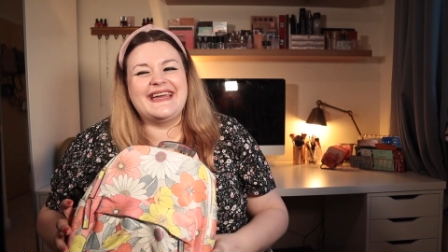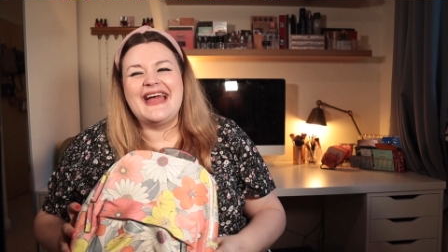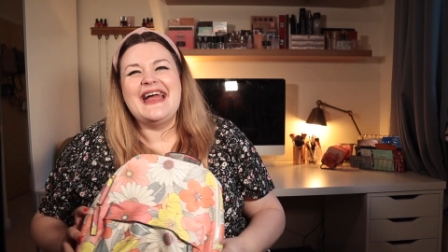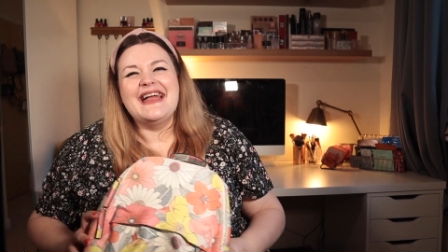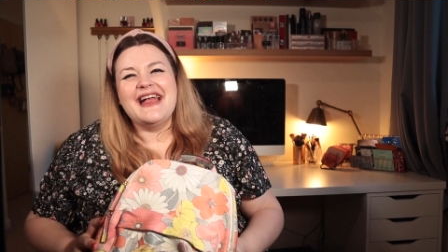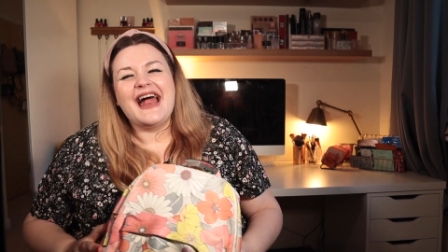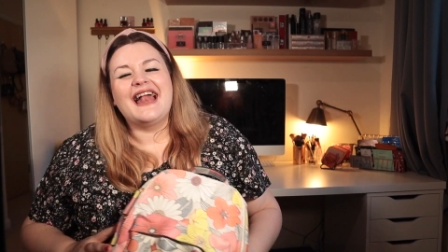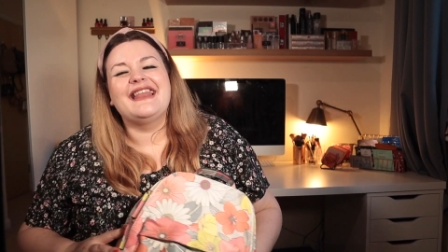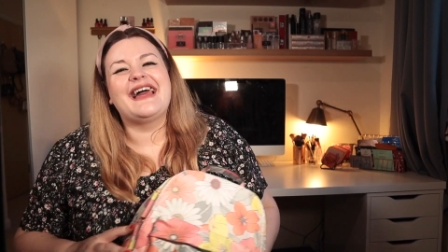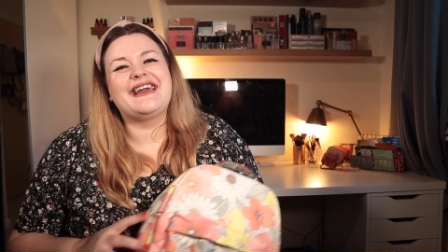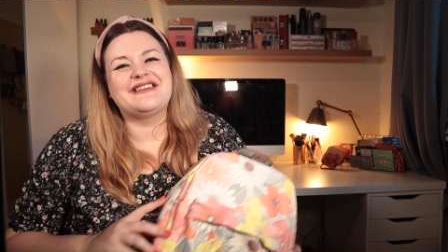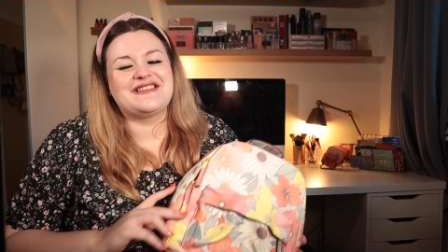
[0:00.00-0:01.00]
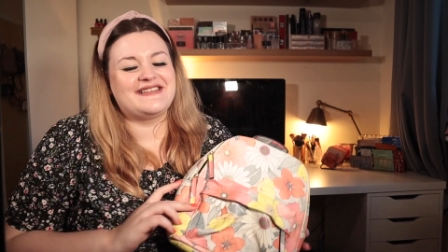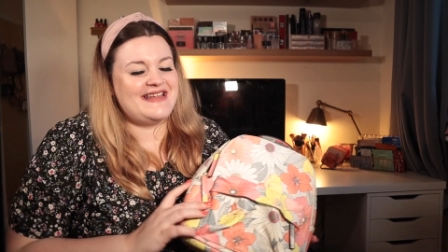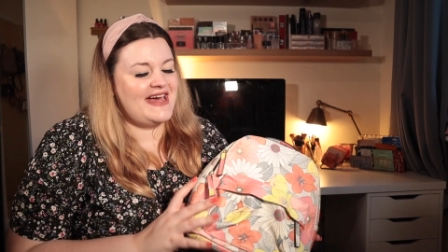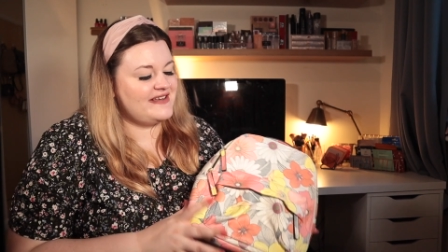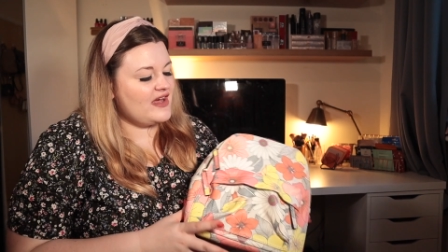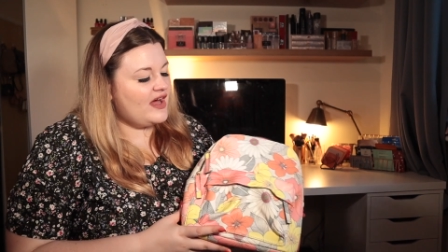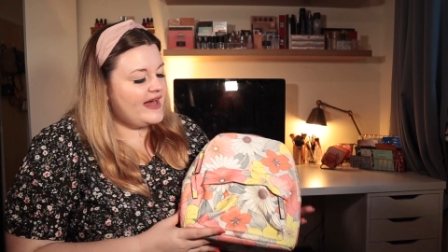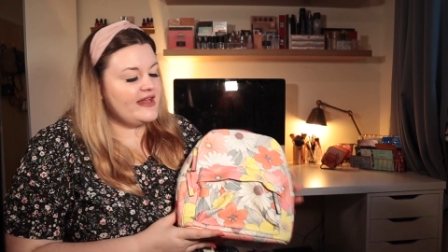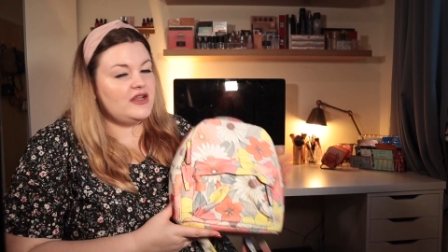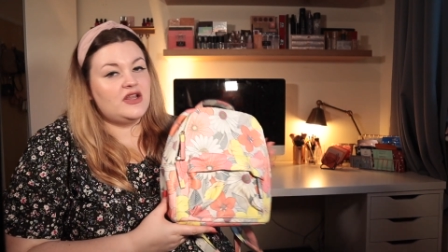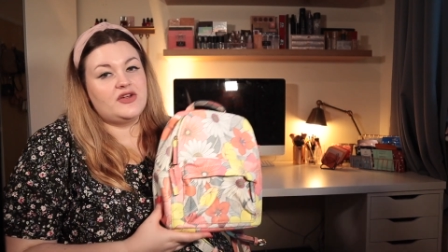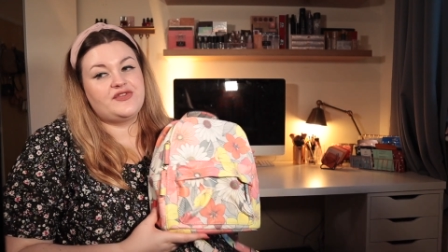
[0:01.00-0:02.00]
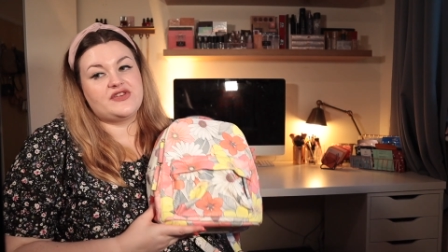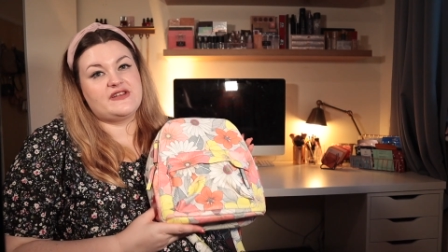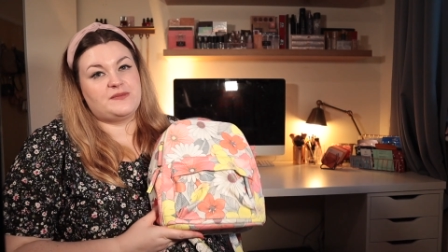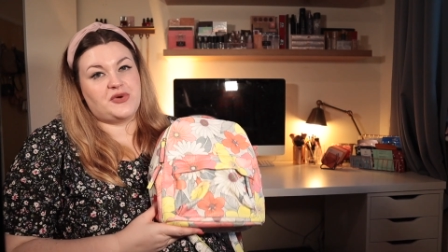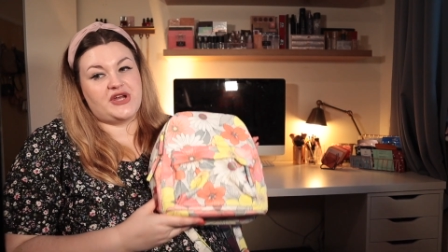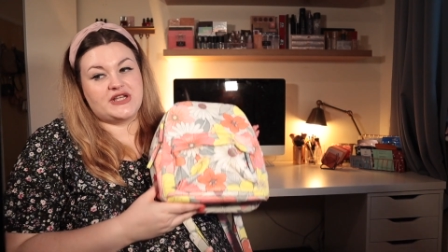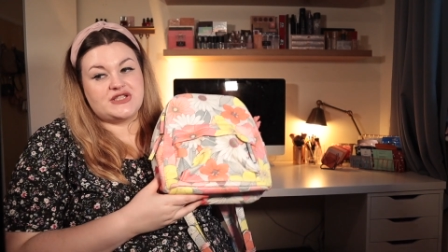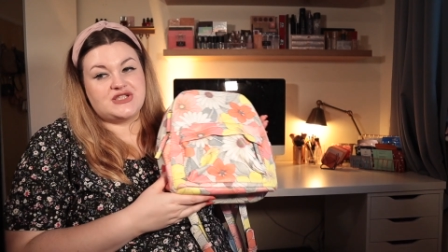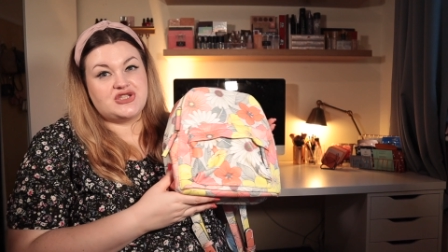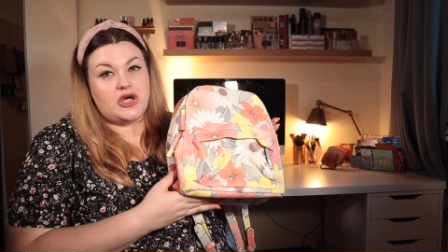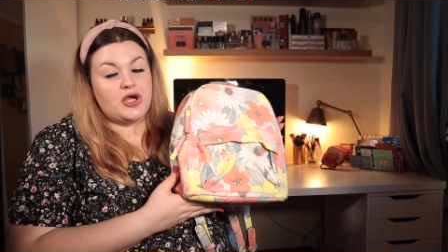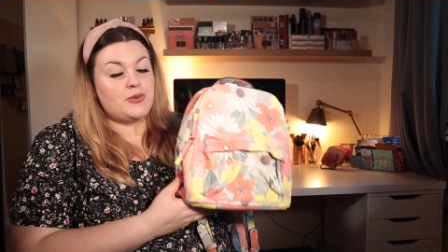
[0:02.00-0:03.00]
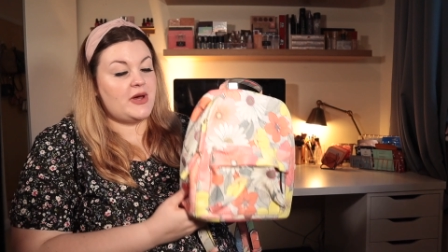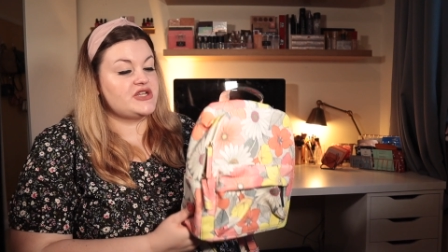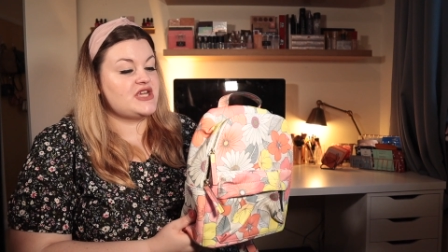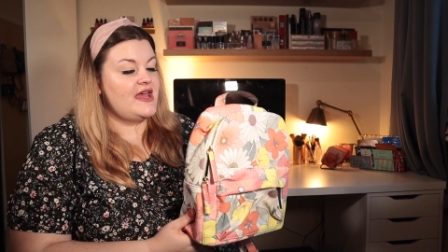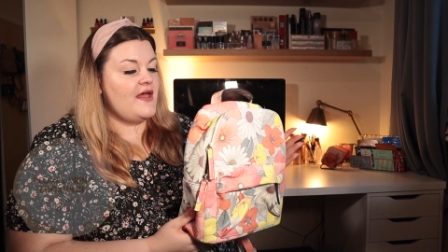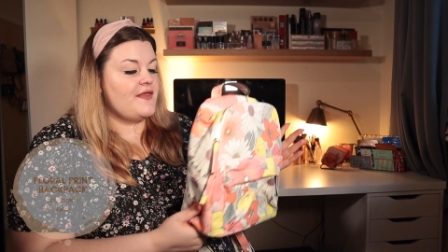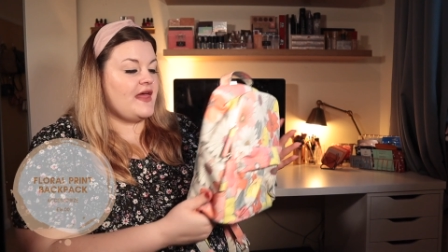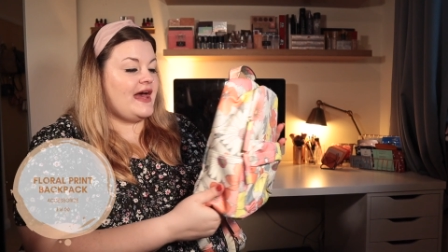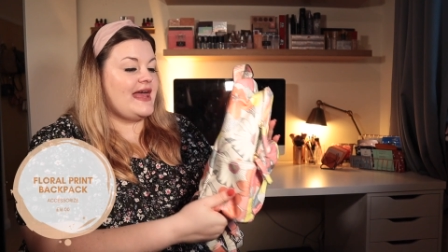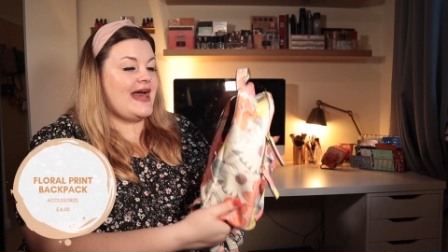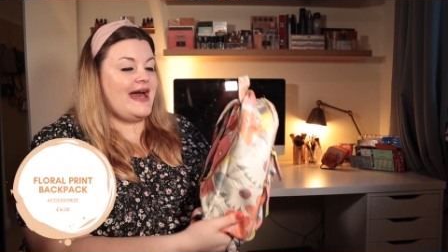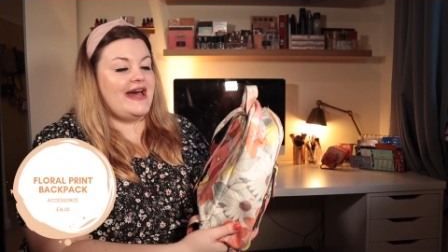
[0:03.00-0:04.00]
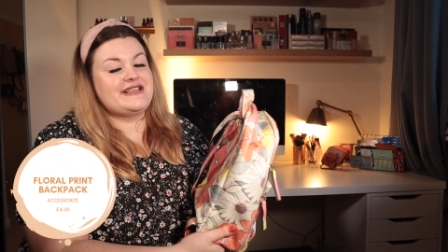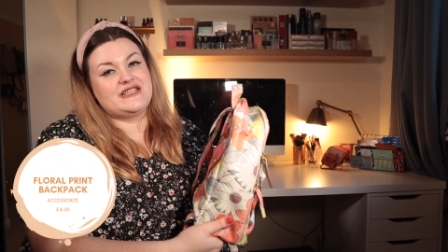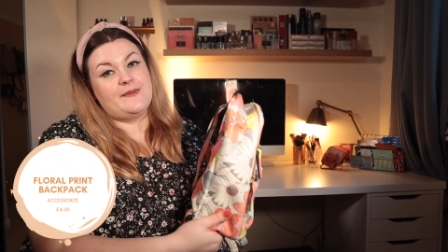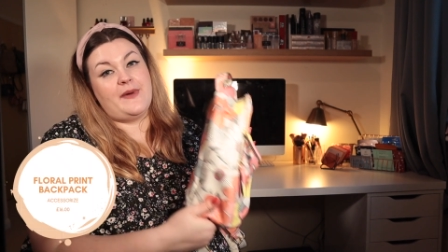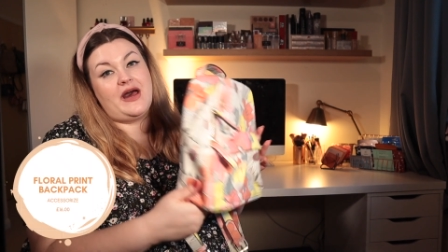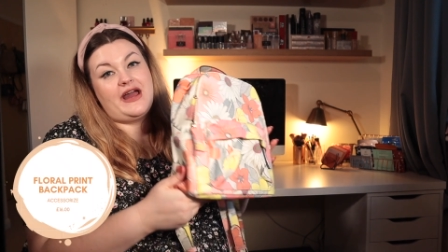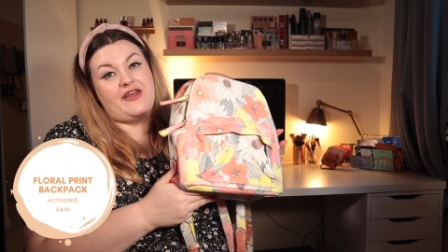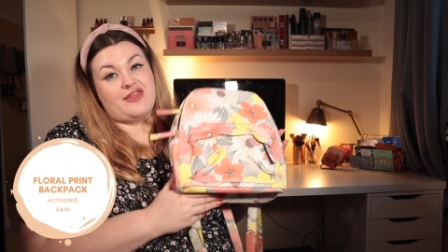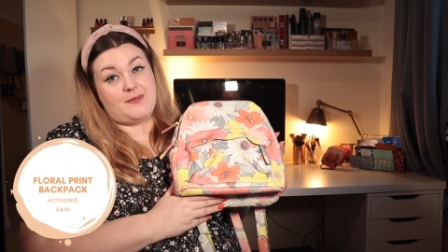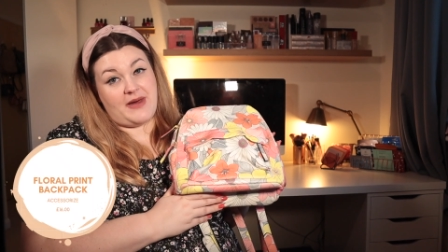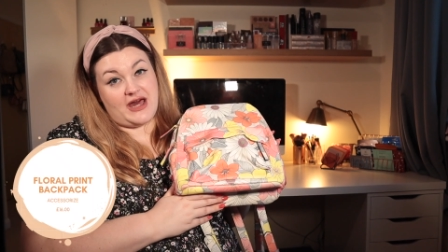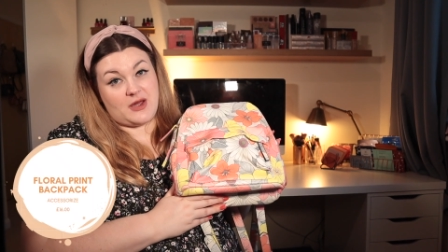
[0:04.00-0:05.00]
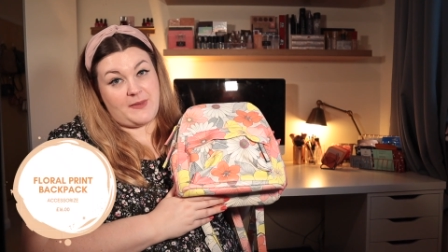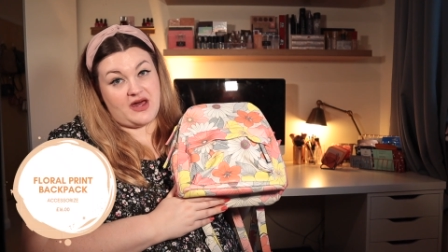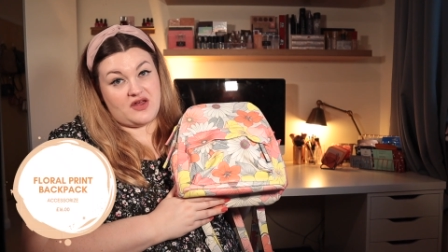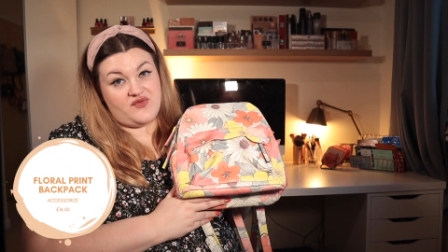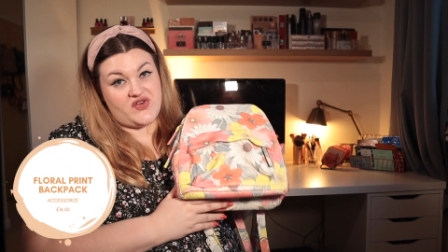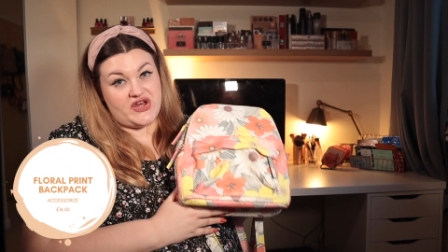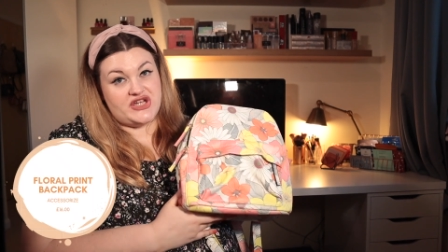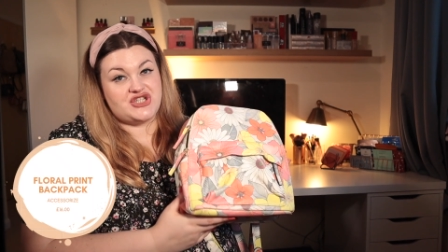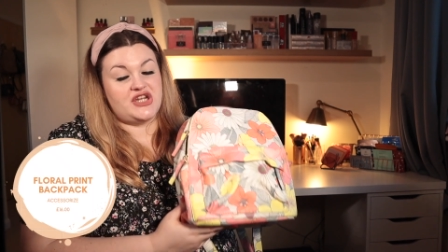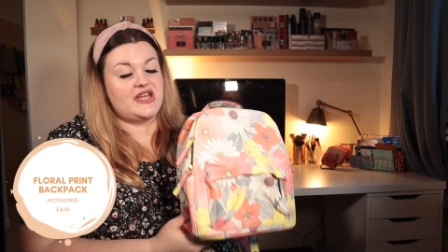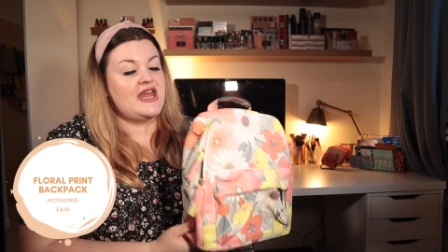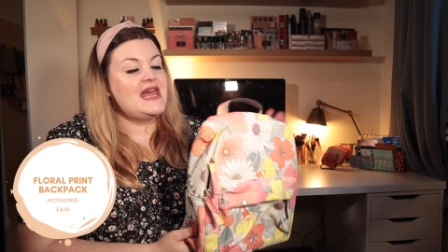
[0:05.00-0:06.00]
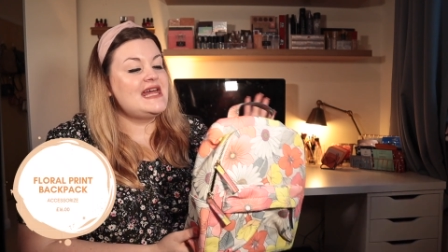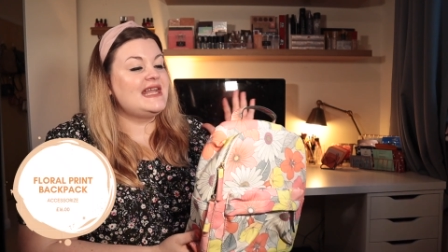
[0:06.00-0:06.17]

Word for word: like I just said, I loved this print so much that I had to buy the backpack version.